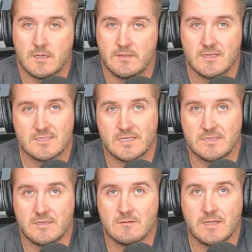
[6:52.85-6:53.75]
I think it's like
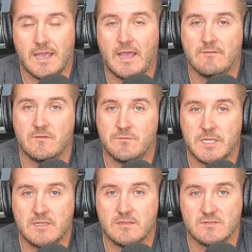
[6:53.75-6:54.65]
a year and a half of
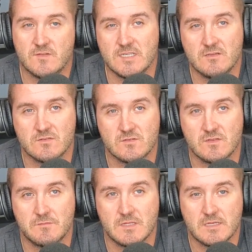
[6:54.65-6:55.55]
making these videos or
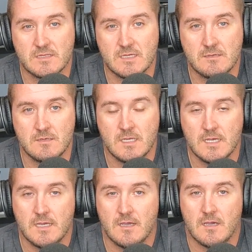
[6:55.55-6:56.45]
something like that.
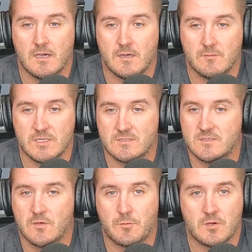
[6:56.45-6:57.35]
Um, it's
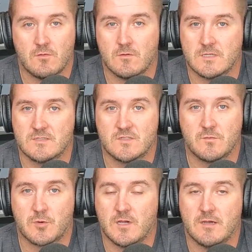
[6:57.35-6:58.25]
super cool and it's
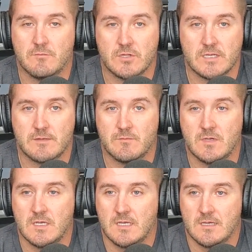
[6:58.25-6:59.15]
super humbling.
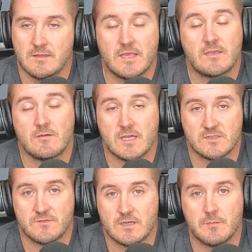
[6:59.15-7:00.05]
I'm, thank you
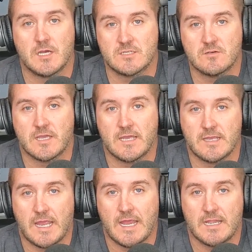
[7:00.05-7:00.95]
guys very much.
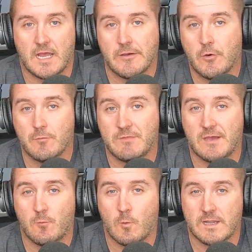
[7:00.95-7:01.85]
Okay. And I hope
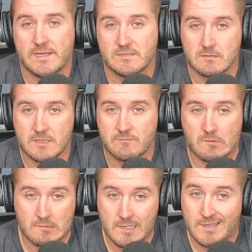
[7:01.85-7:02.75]
that what I
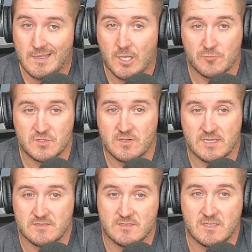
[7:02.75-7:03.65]
deliver helps you
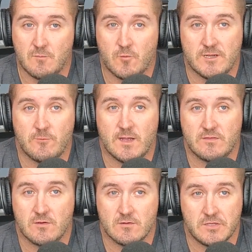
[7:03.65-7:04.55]
guys in some way,
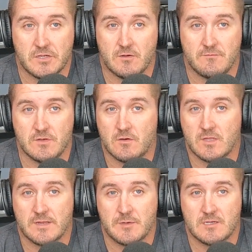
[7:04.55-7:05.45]
whether, you know, if you don't like